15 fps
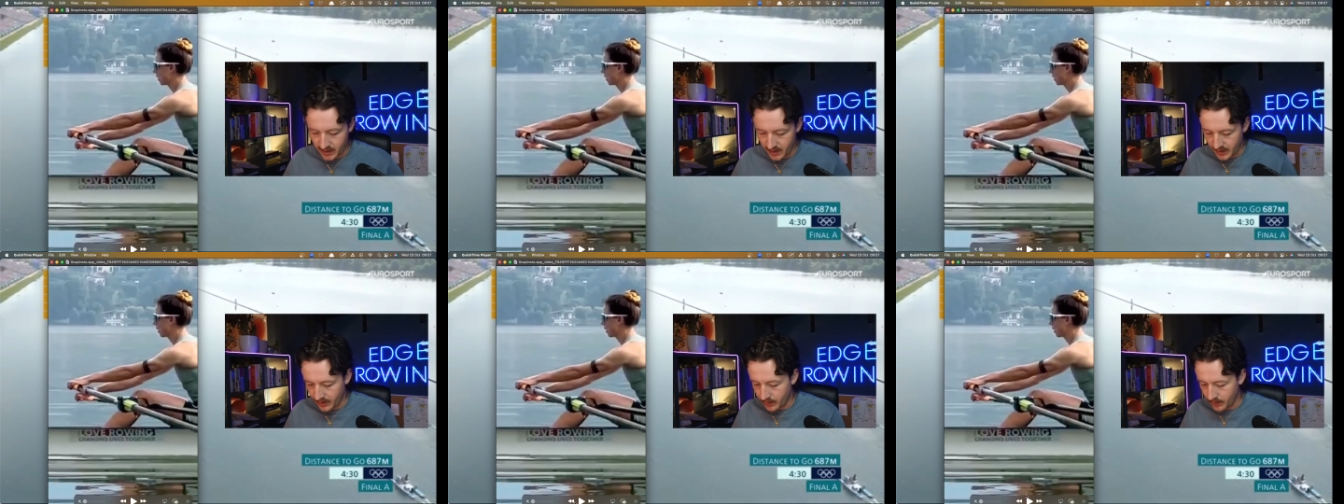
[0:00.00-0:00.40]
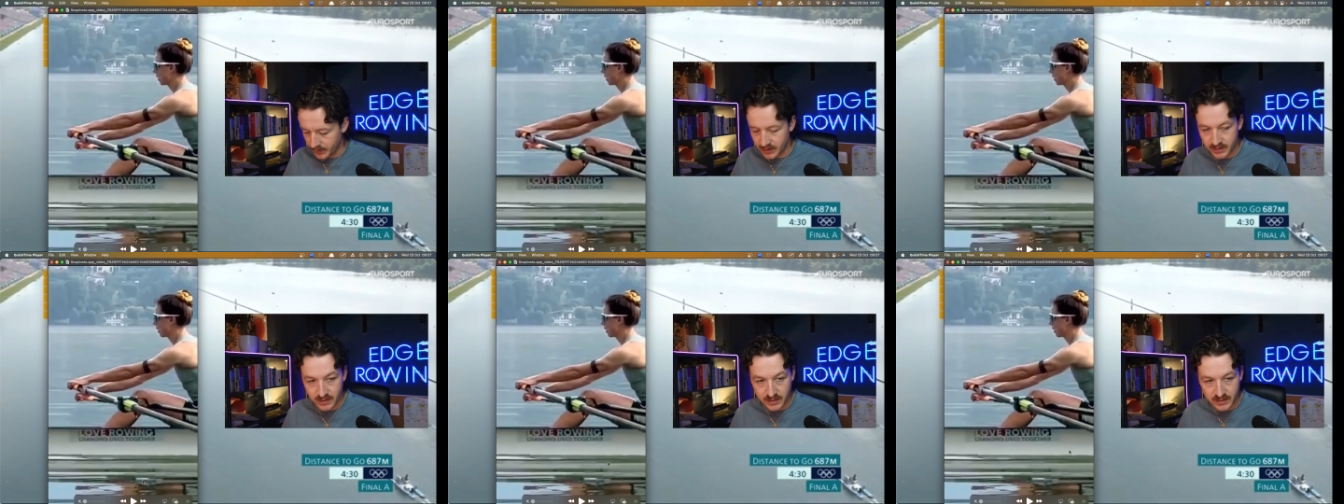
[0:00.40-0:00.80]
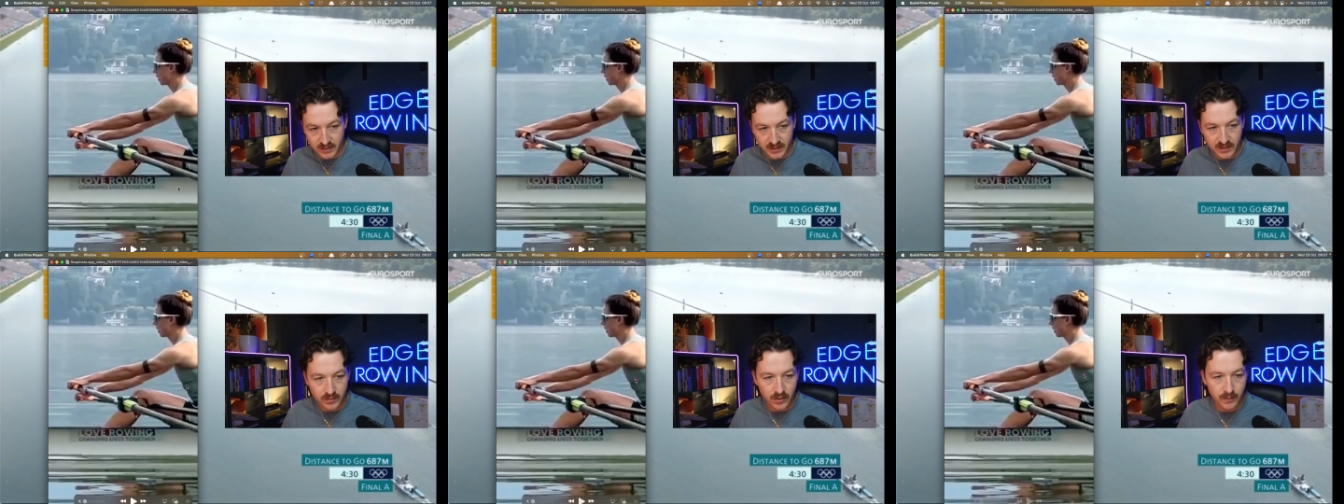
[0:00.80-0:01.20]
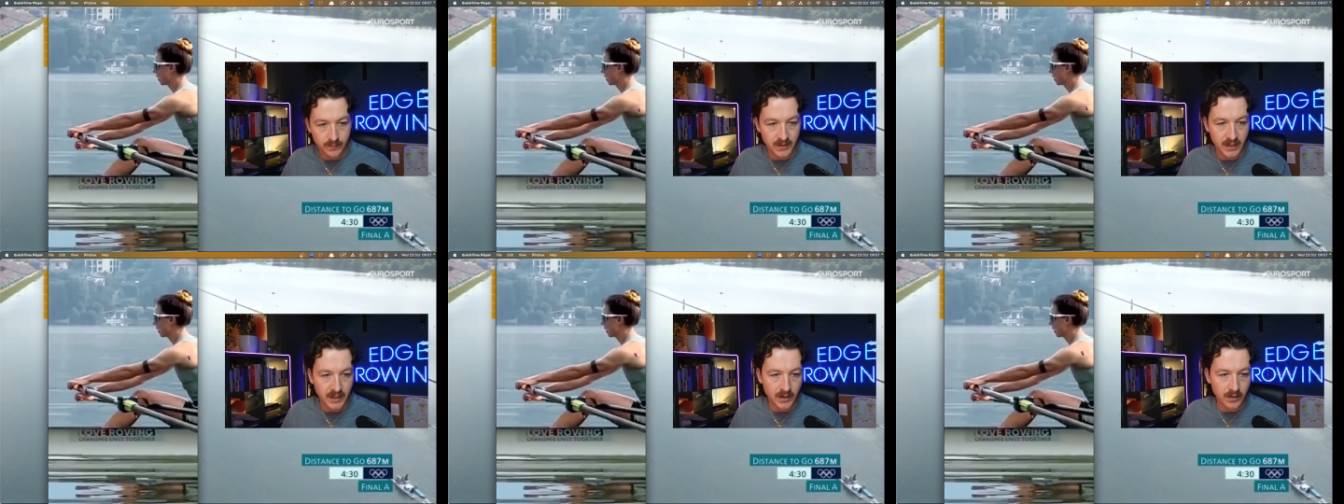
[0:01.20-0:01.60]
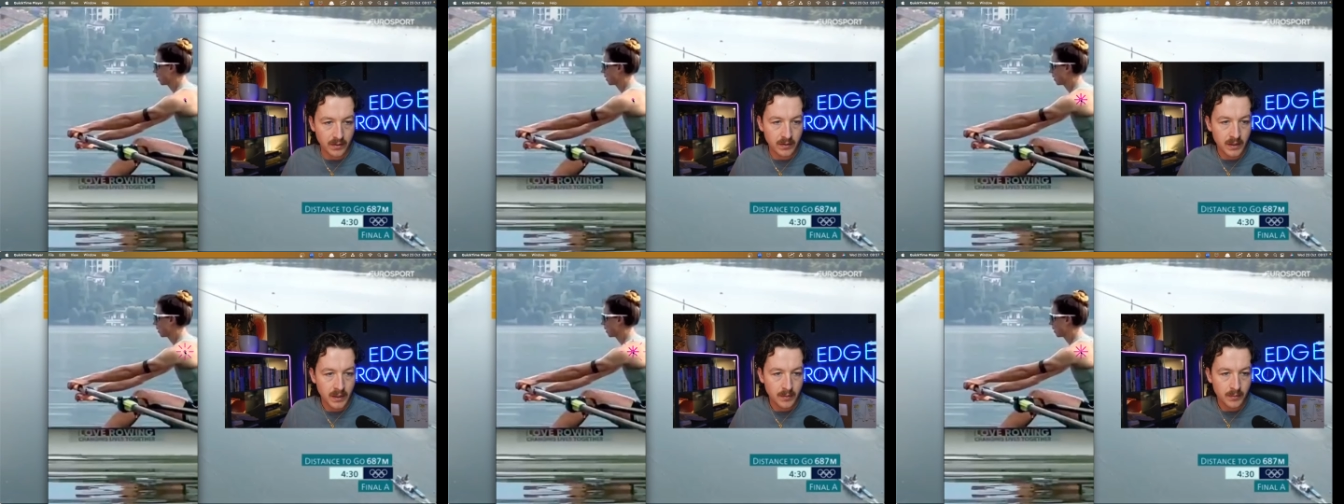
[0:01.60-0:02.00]
I know we're just using this crop video,
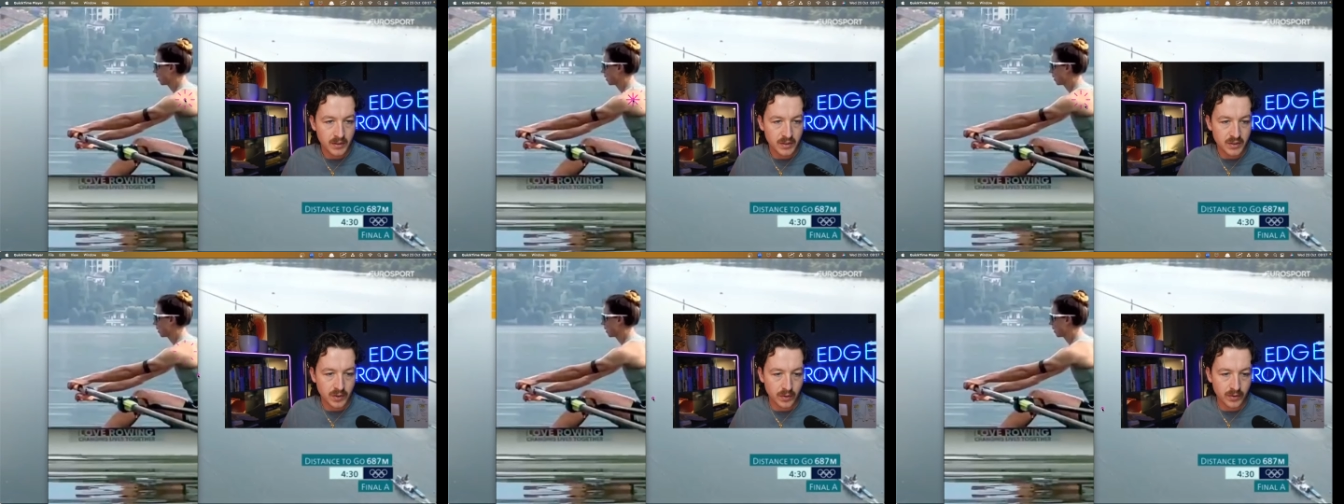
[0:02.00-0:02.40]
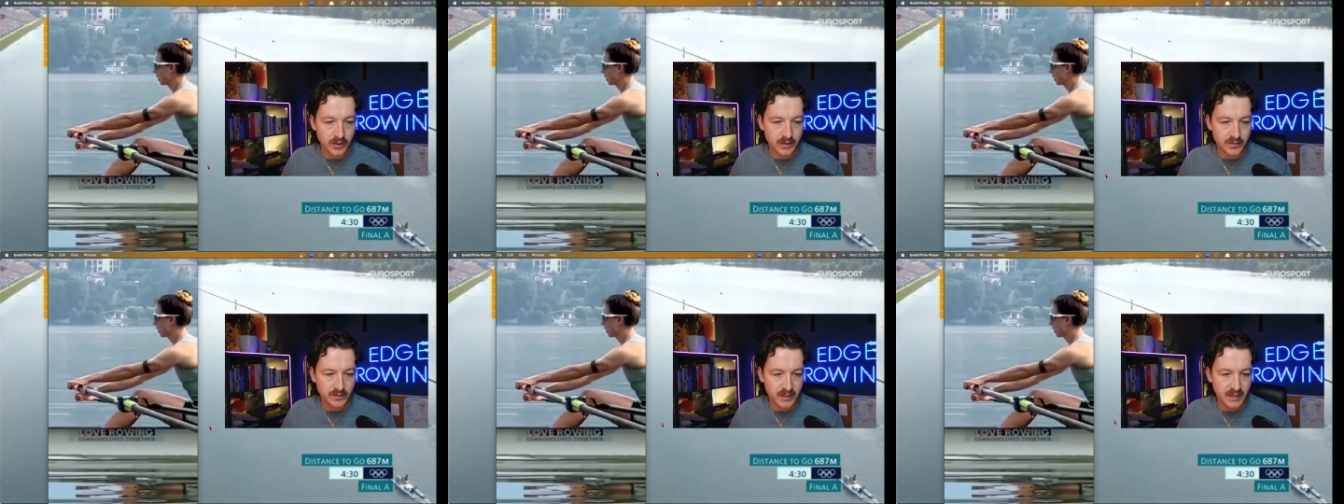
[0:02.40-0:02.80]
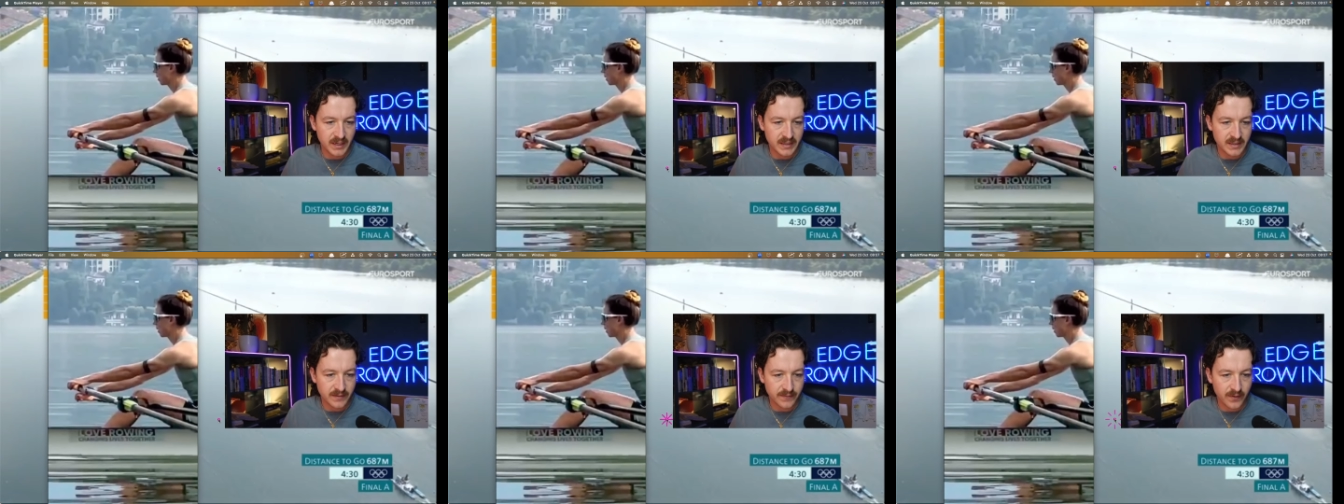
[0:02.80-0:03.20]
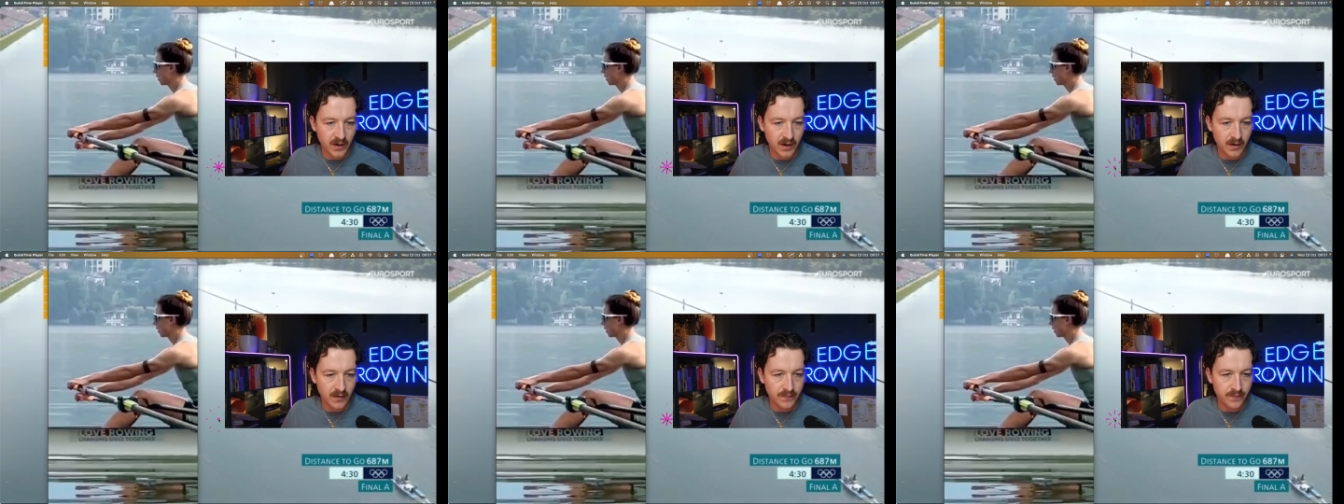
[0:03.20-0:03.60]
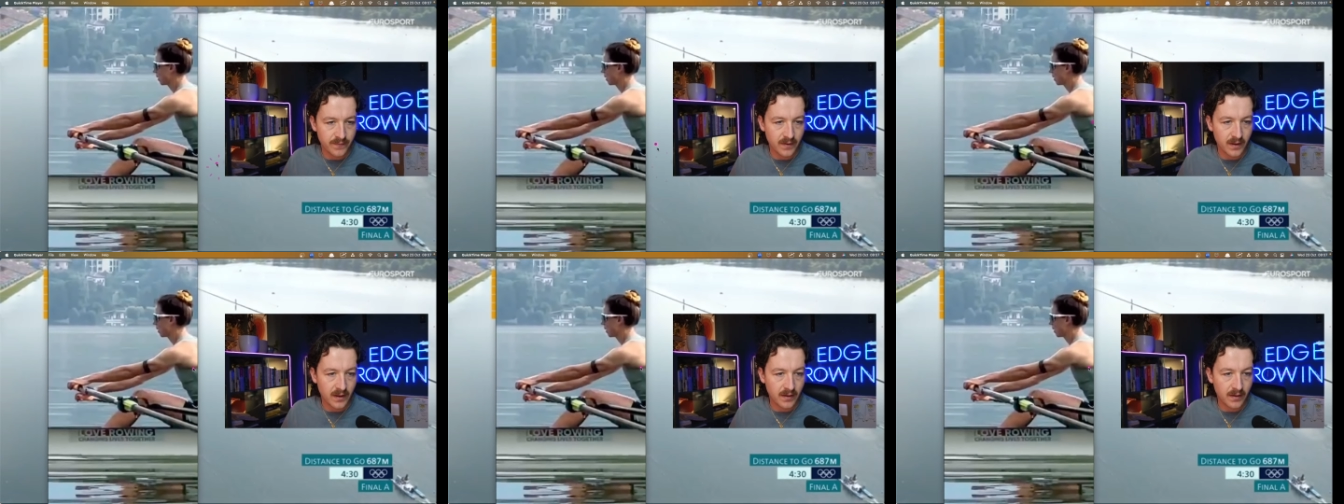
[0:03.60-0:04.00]
but shoulders really nice and far
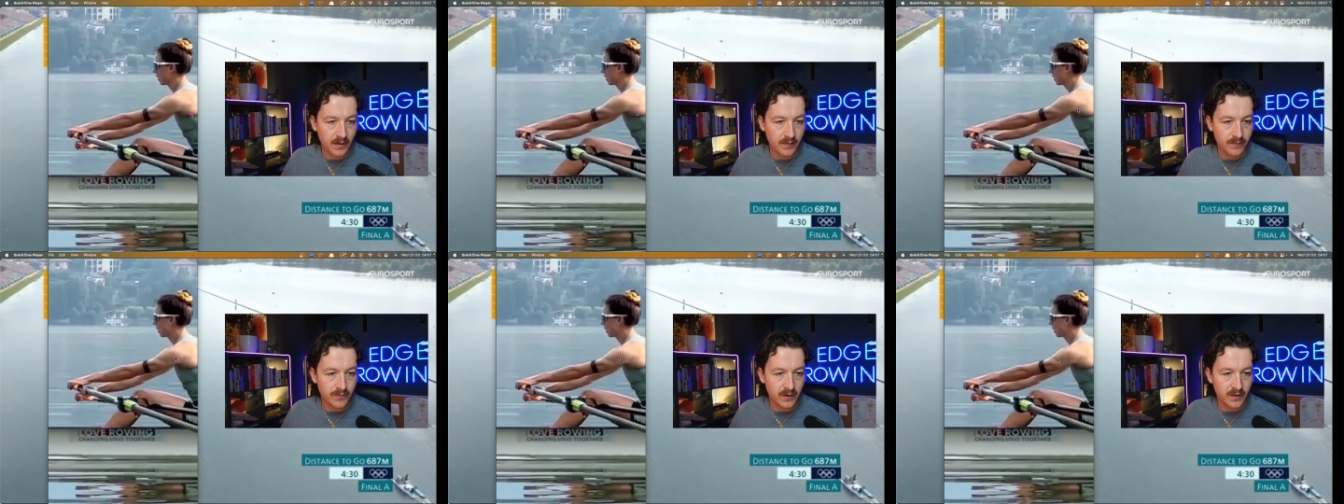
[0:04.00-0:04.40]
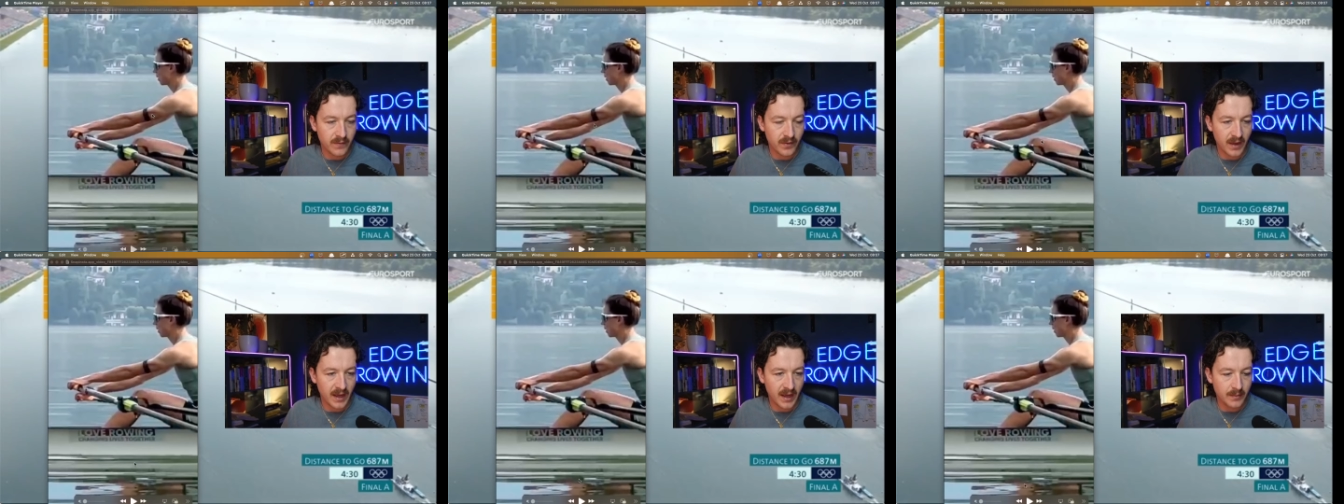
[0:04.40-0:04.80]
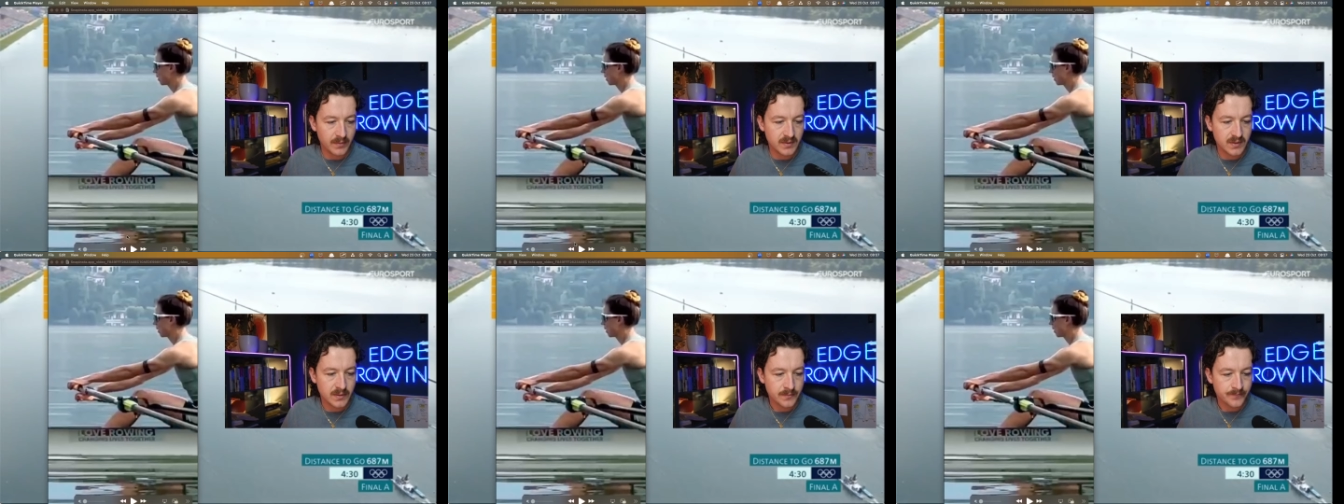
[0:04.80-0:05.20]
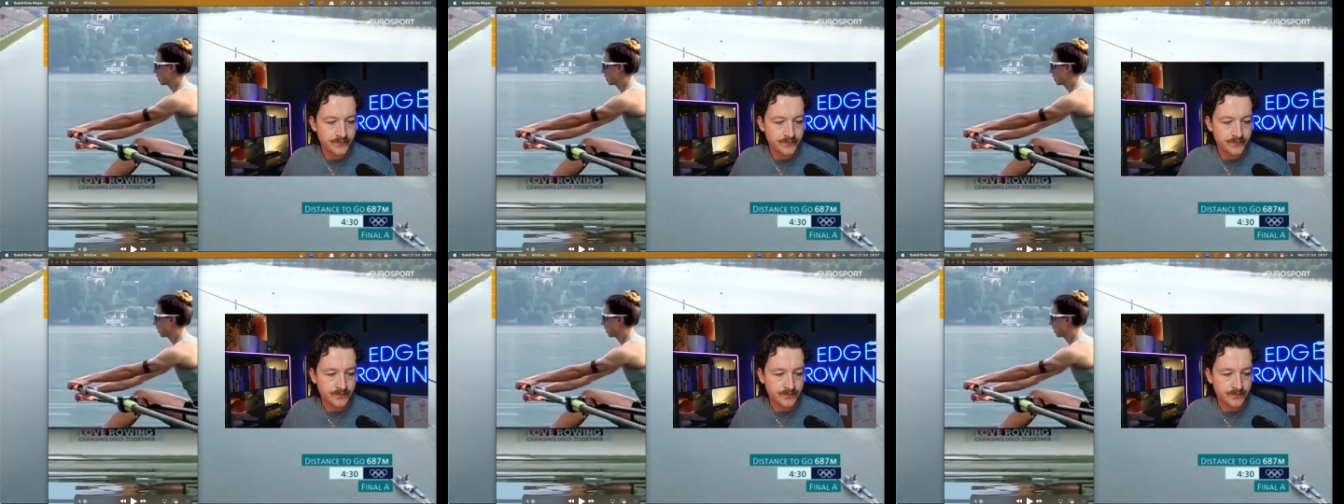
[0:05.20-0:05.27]
in front of the hips.